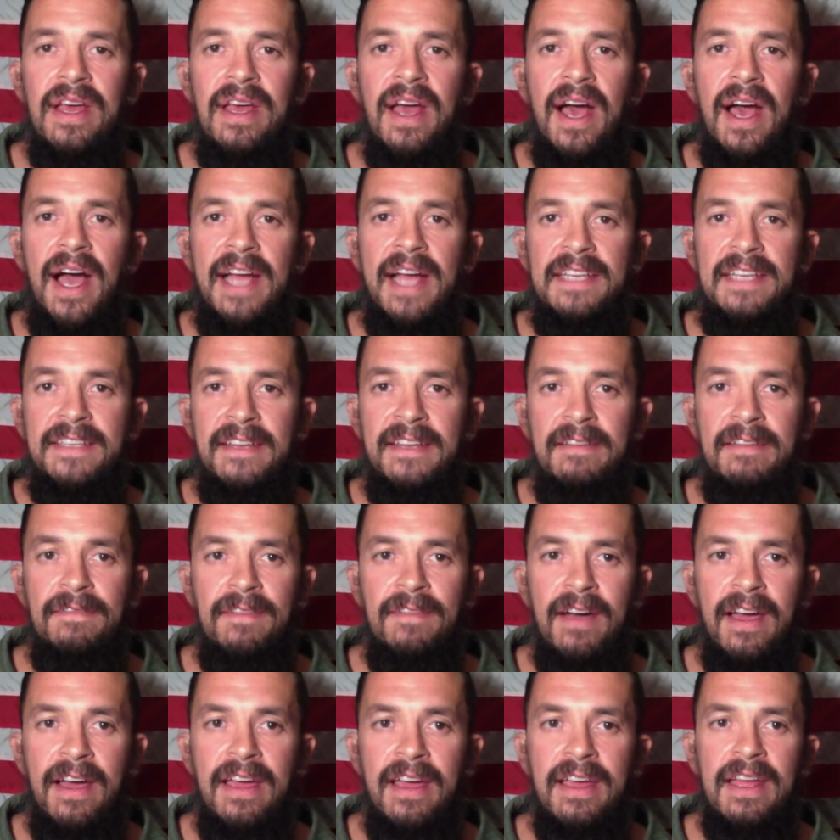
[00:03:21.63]

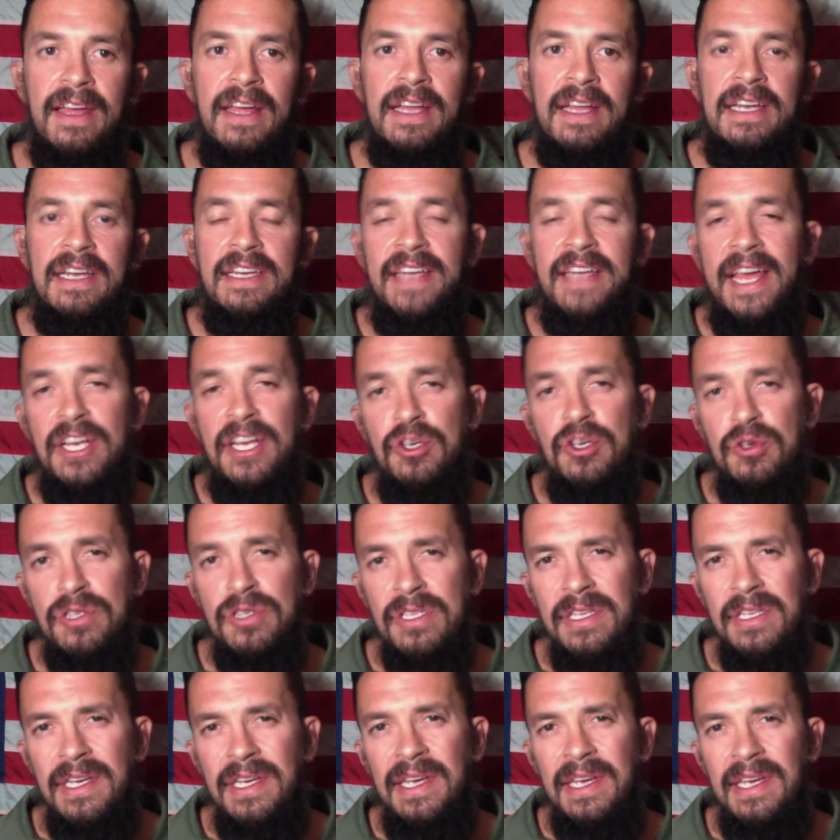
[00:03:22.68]
identify
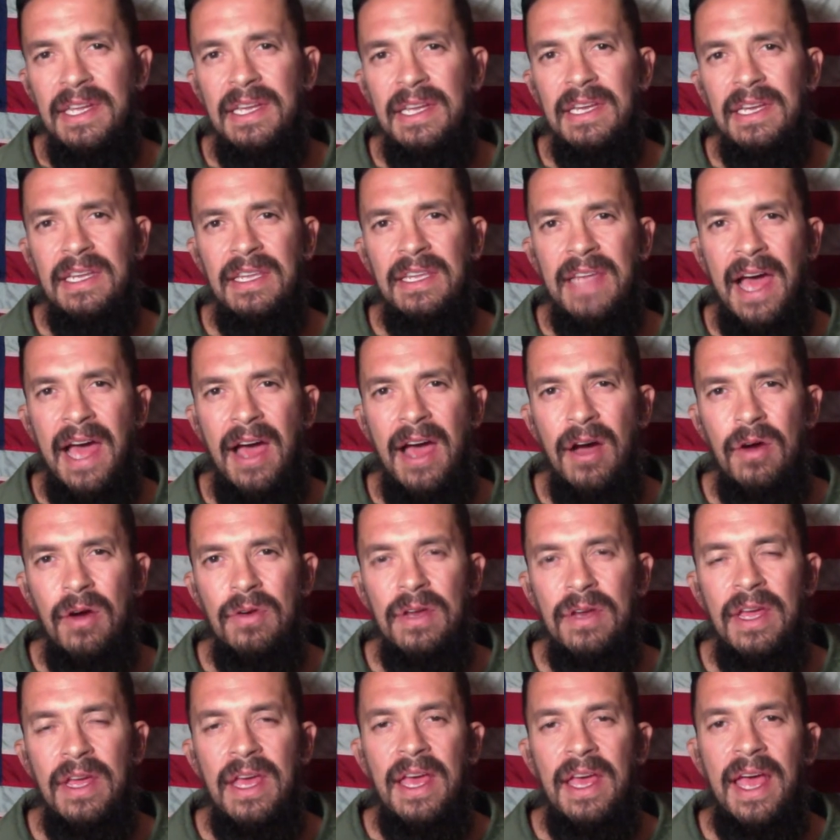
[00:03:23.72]
dangerously loud
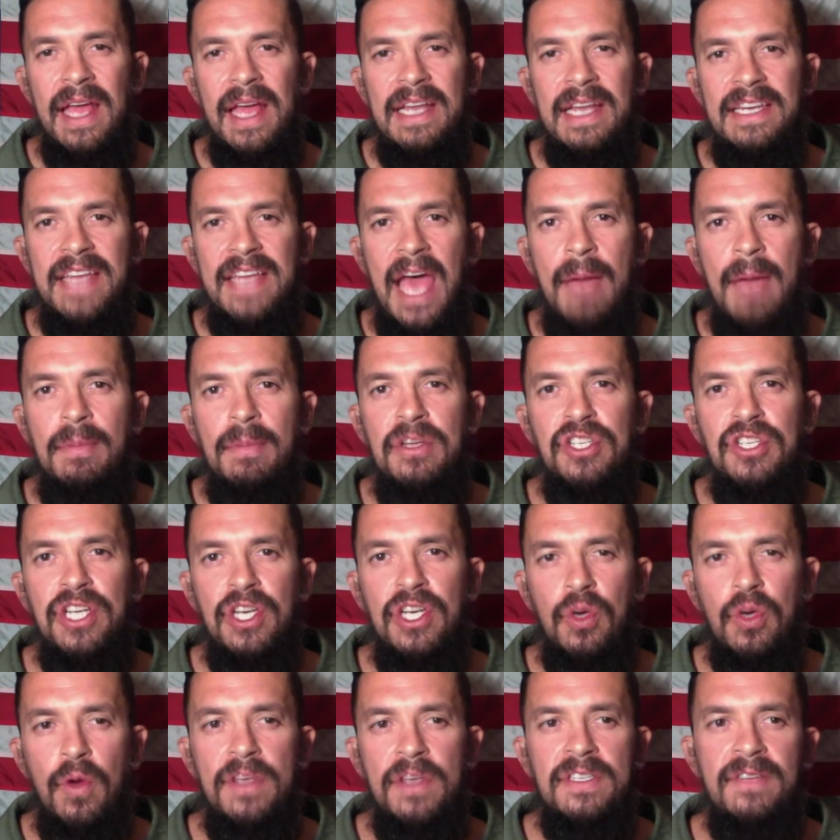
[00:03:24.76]
and damaging
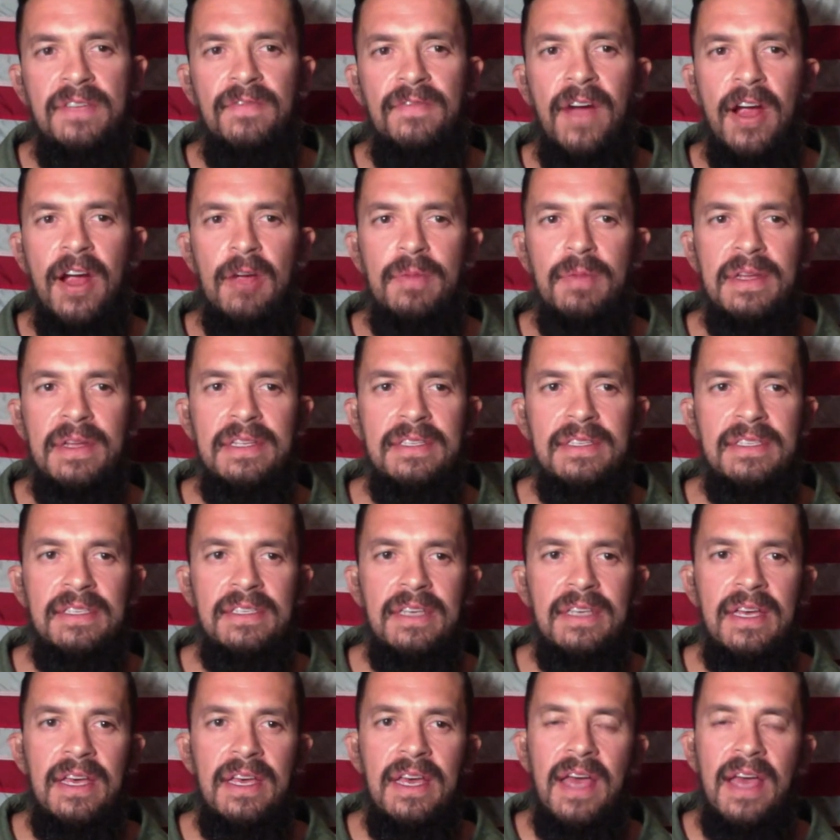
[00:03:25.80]
noise environments,
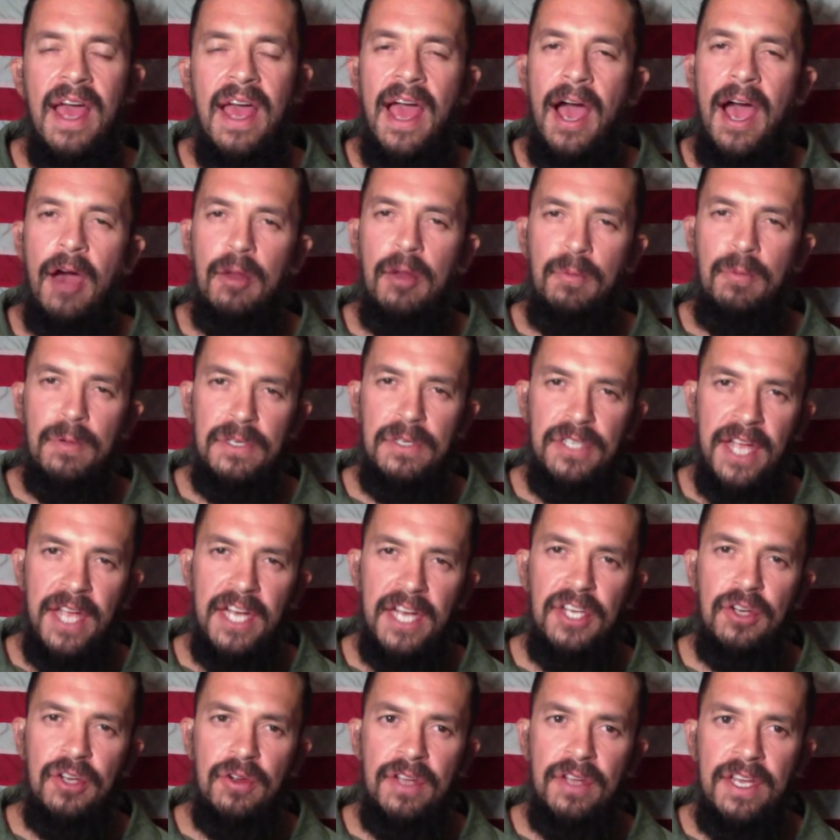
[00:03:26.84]
how to protect
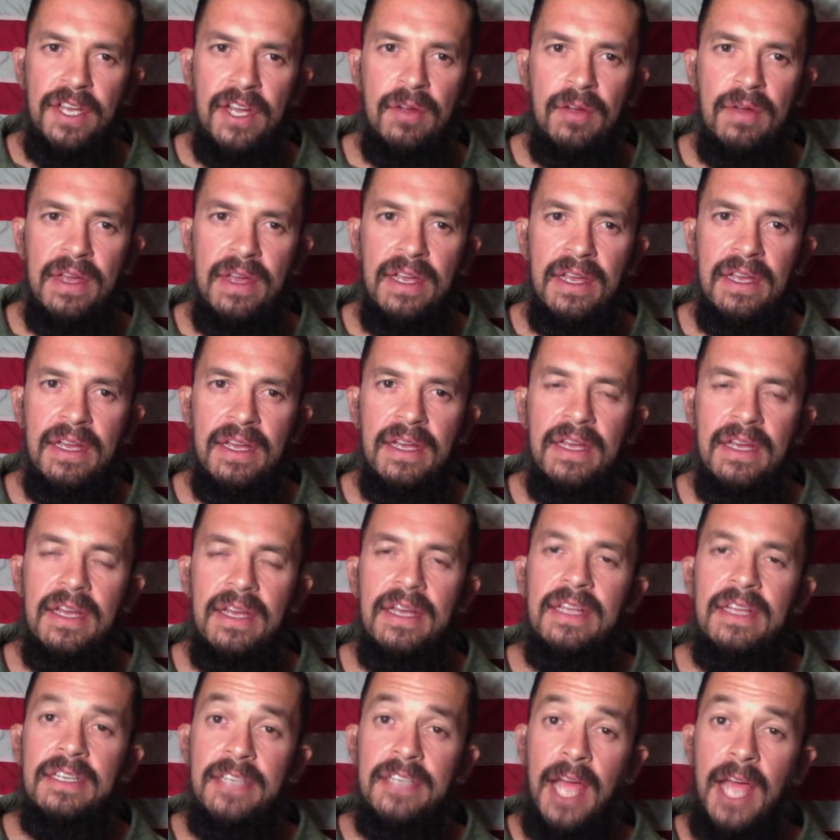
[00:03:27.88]
your hearing,
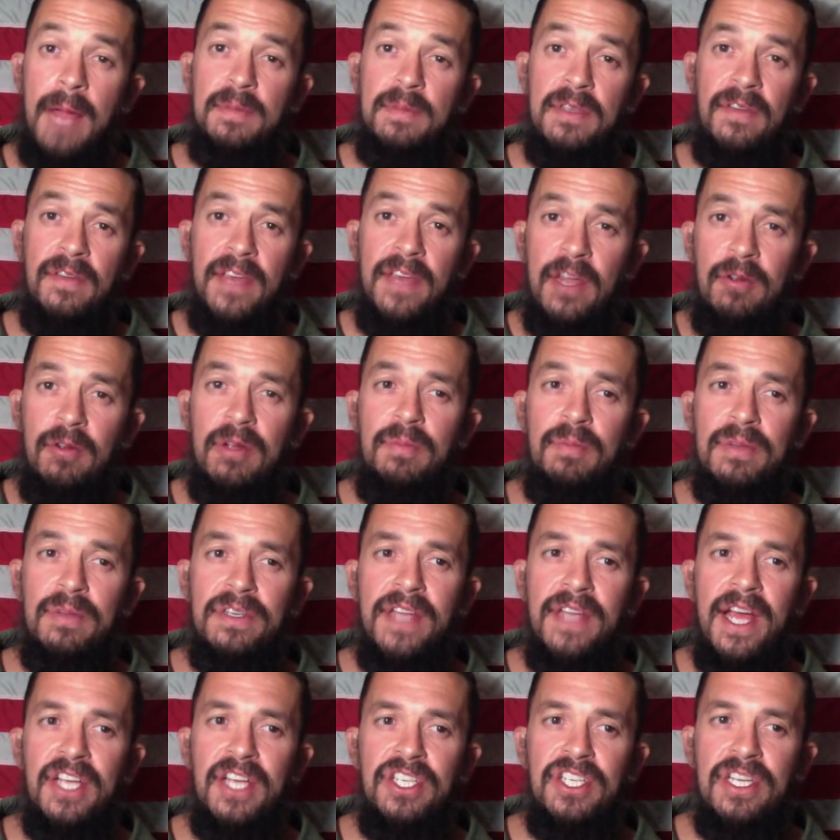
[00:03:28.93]
types of hearing
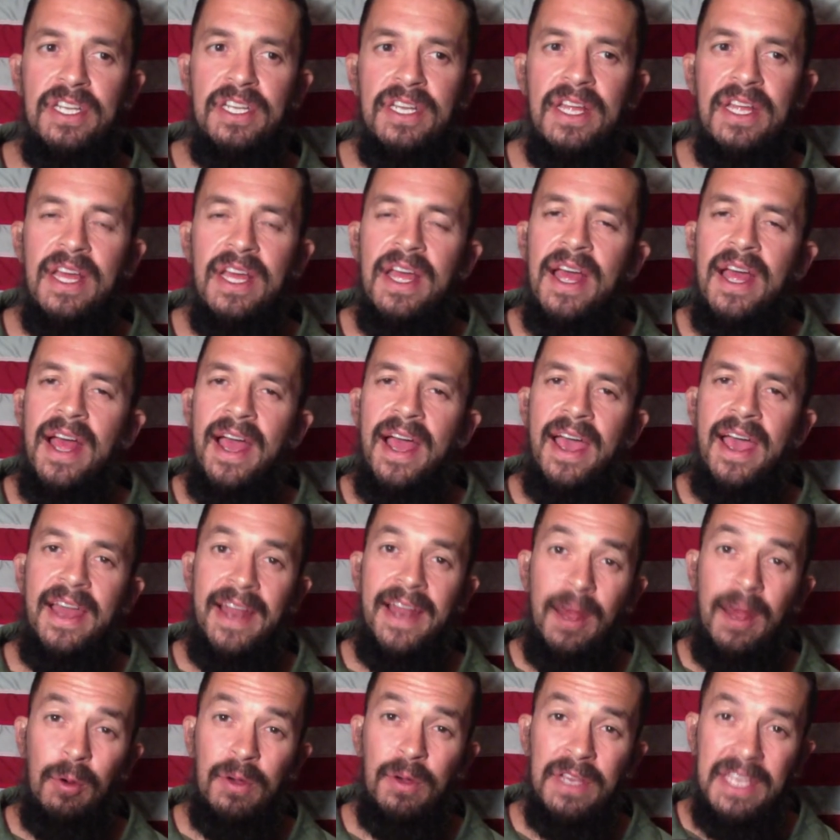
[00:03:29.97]
protection, and I
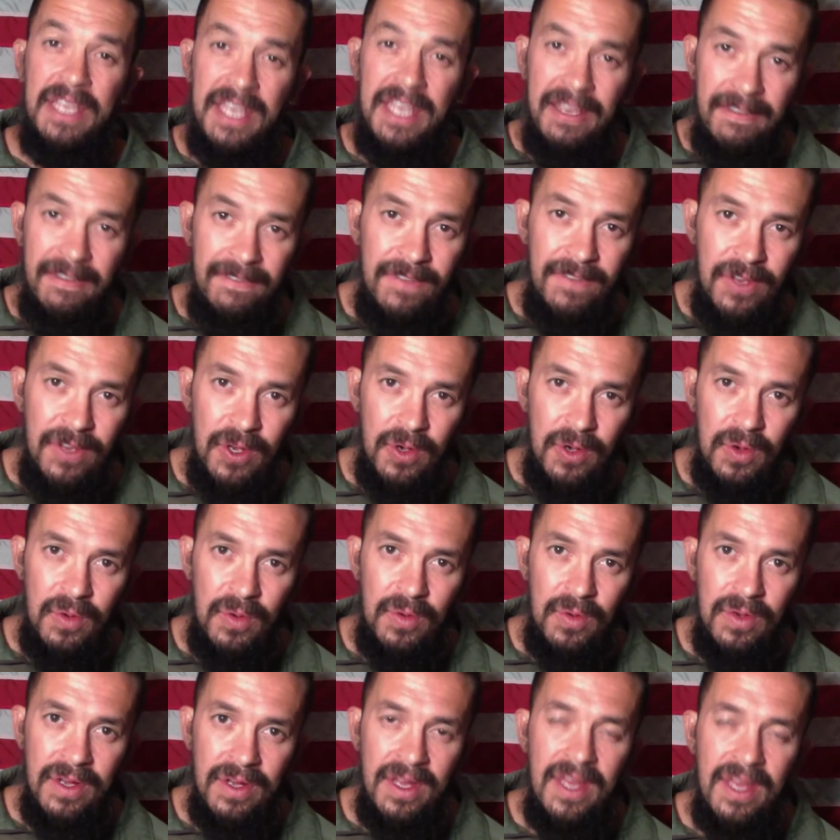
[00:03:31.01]
will give you
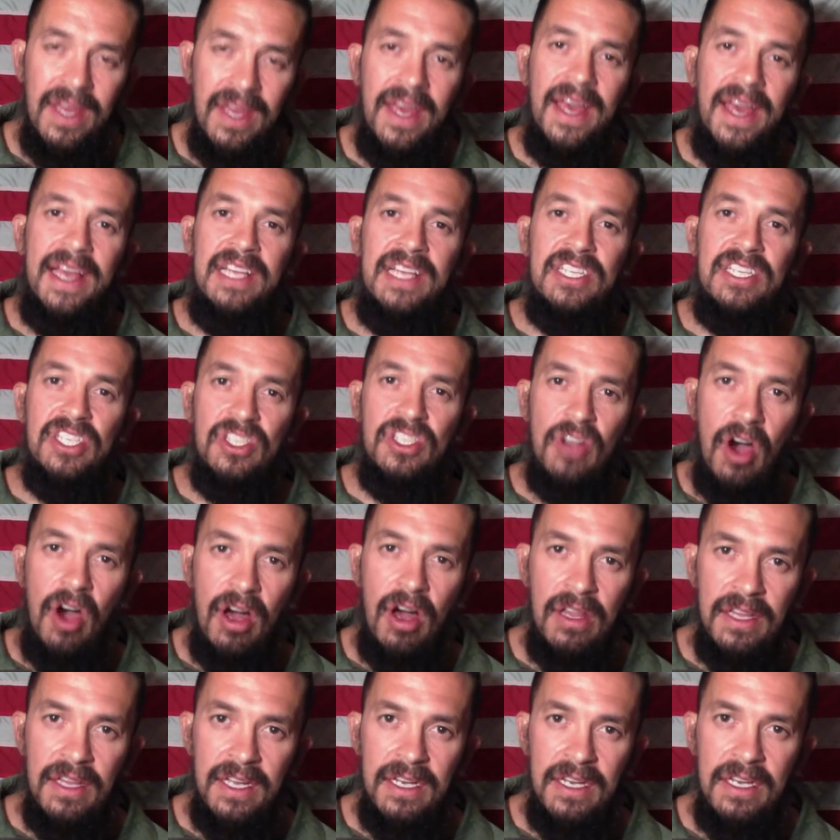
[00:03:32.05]
a
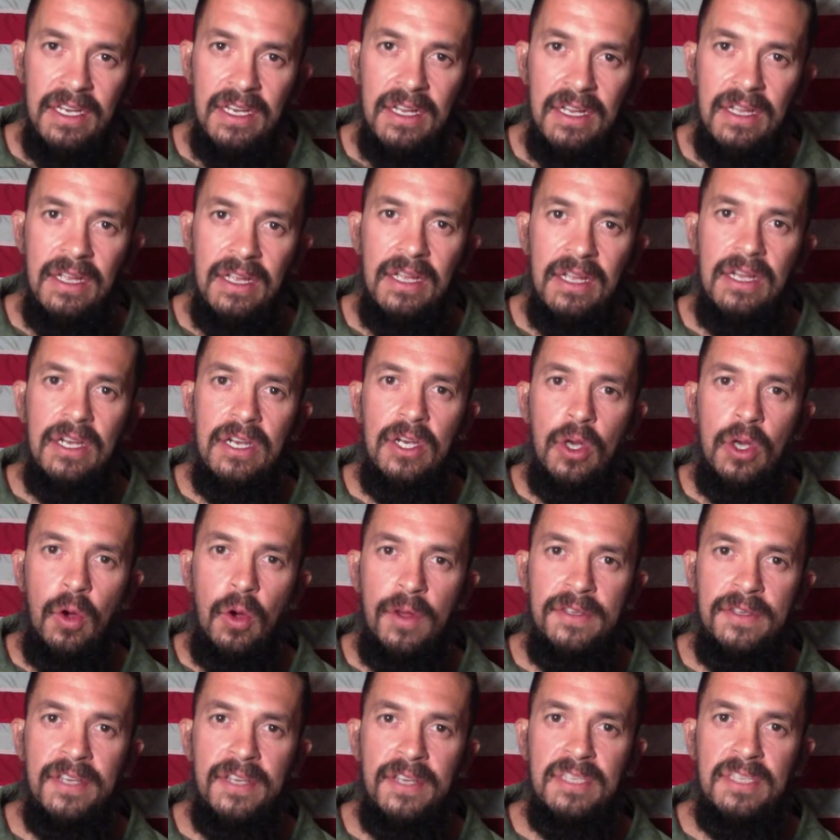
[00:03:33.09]
solid noise
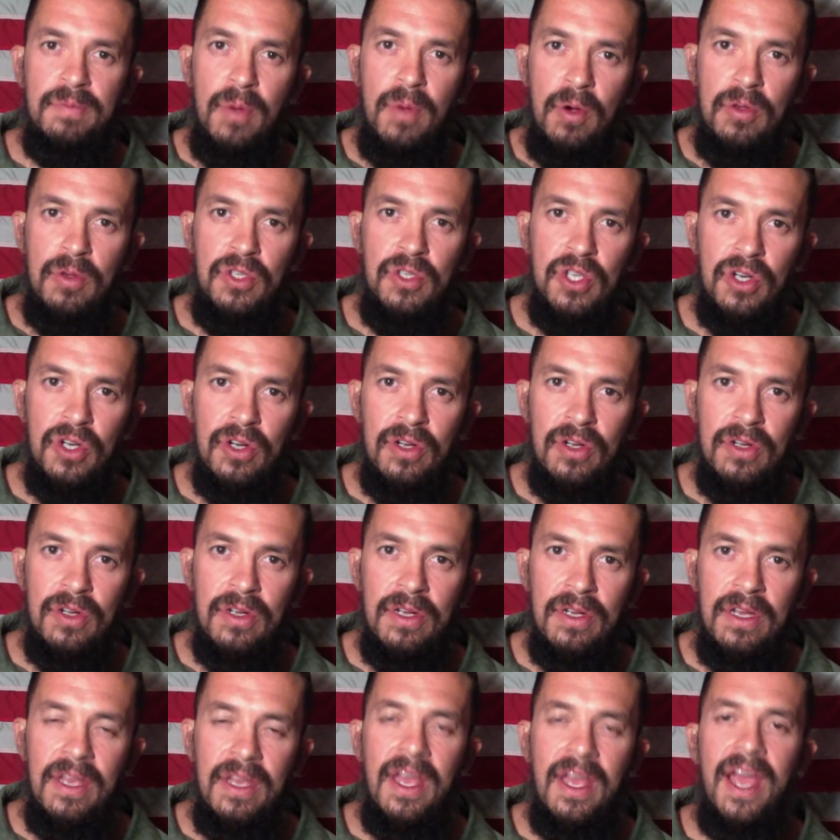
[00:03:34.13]
exposure
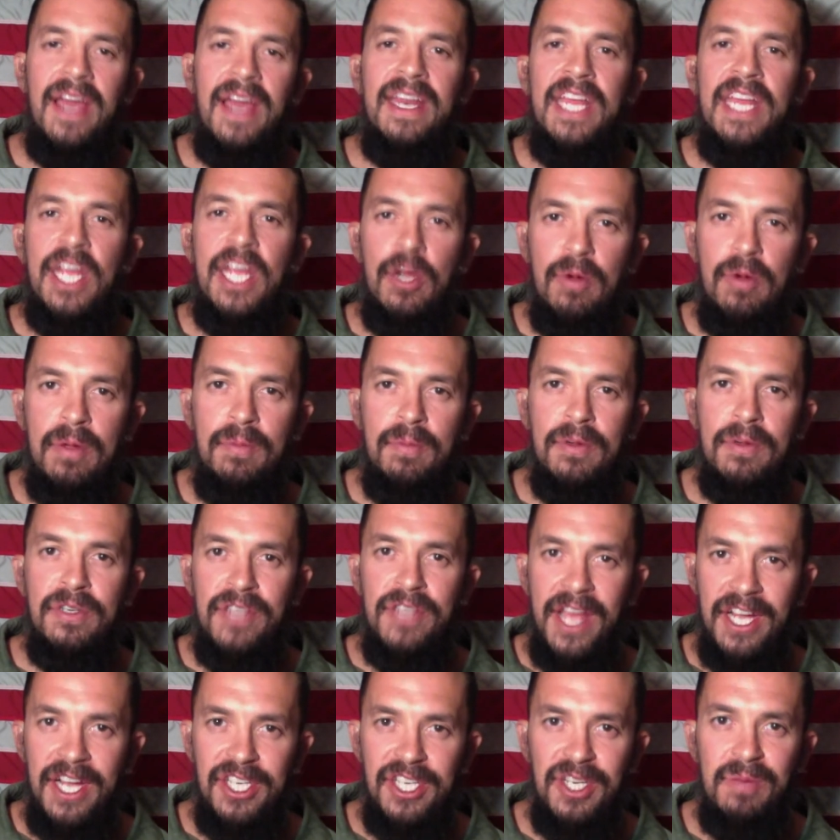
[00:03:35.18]
and hearing
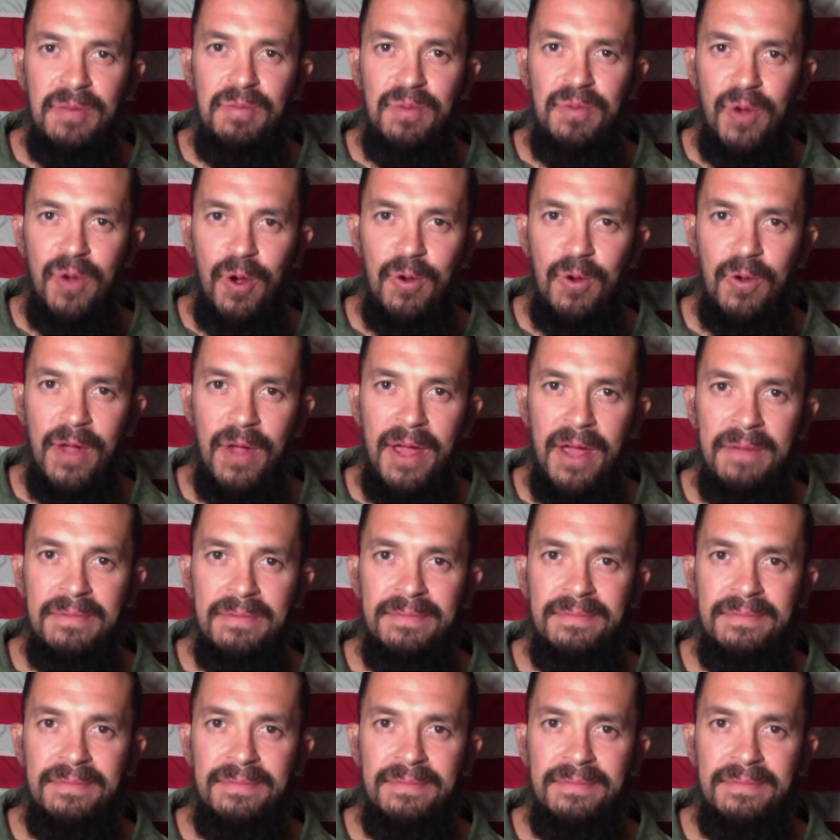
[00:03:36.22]
protection program.